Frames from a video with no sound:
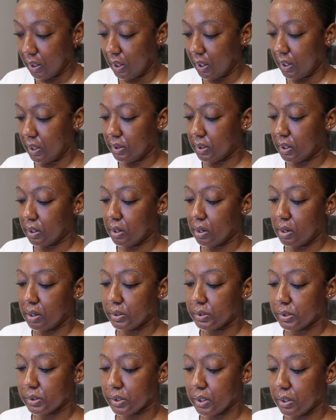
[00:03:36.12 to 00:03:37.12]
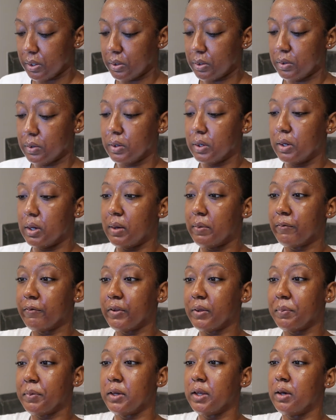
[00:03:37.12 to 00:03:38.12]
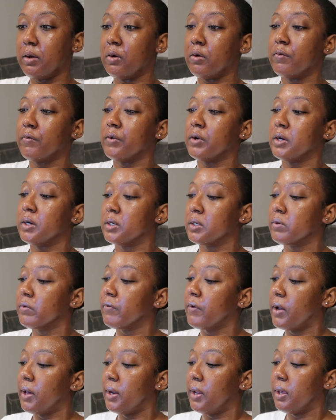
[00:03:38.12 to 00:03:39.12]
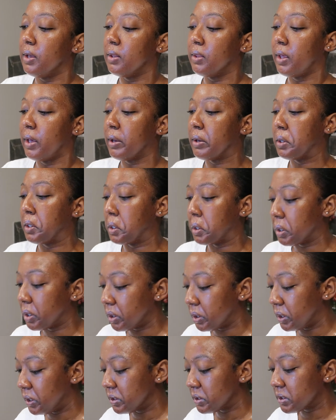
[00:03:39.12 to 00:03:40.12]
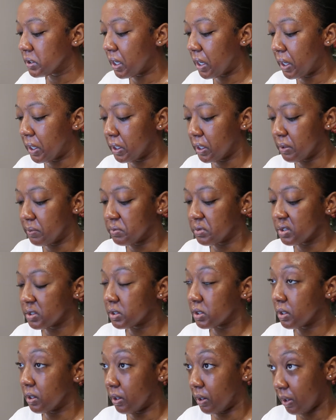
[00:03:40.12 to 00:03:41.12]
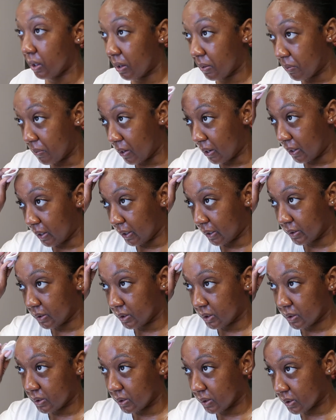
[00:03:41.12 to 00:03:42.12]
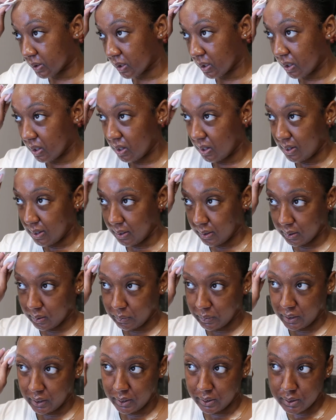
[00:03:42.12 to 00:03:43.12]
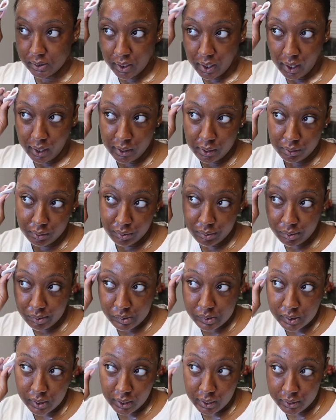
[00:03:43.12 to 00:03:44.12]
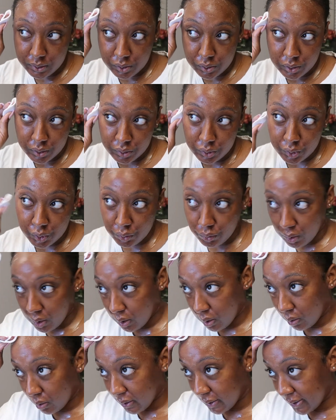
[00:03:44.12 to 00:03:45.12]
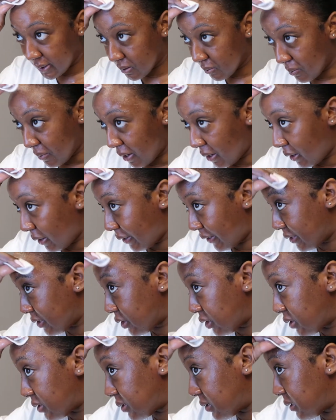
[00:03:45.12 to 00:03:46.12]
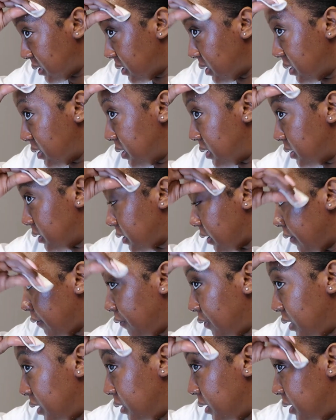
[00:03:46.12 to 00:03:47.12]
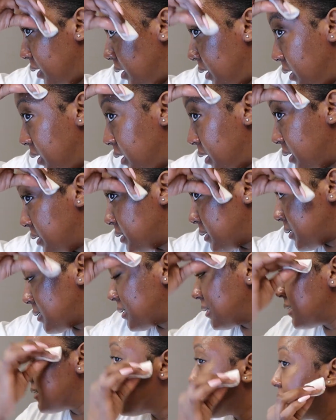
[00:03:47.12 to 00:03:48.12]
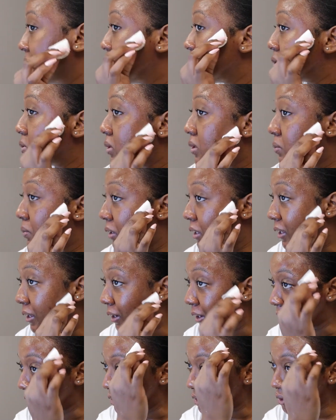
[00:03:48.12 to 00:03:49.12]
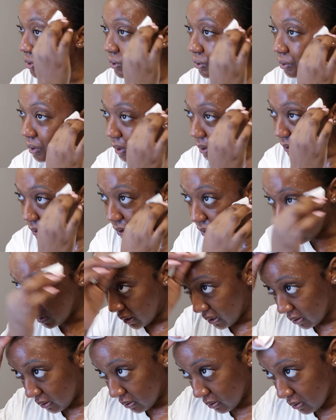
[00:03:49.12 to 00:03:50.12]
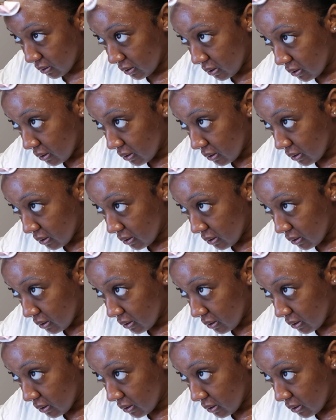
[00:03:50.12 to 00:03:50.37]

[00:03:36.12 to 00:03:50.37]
And then also, I'm flipping it over, finding like a clean side. I'm just gonna get my edges because I do use edge control because my edges definitely need assistance with being controlled, child.